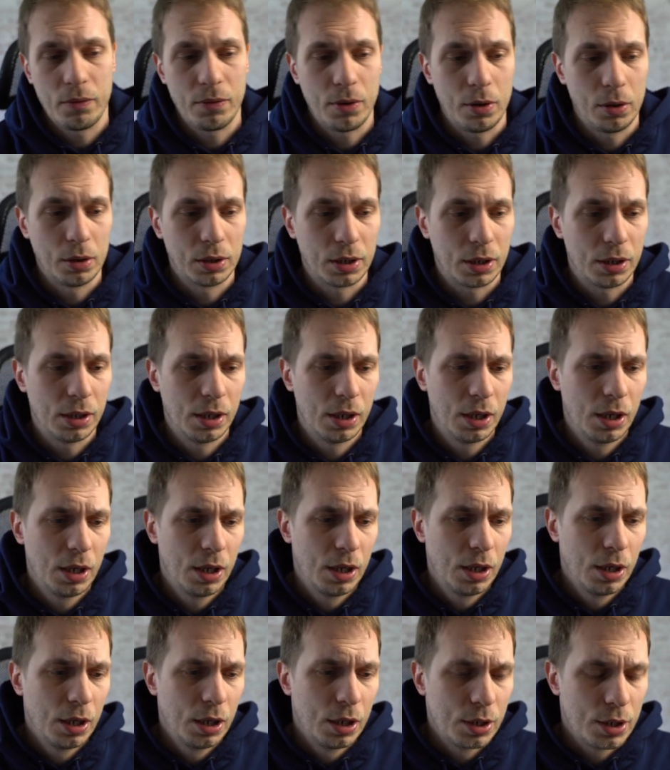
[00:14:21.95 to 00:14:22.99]
folder.
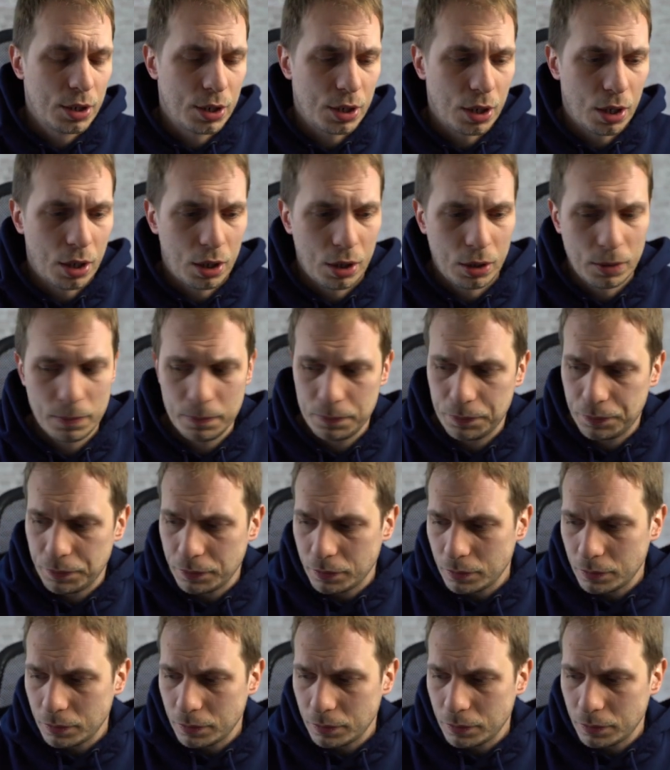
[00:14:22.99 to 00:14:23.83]
So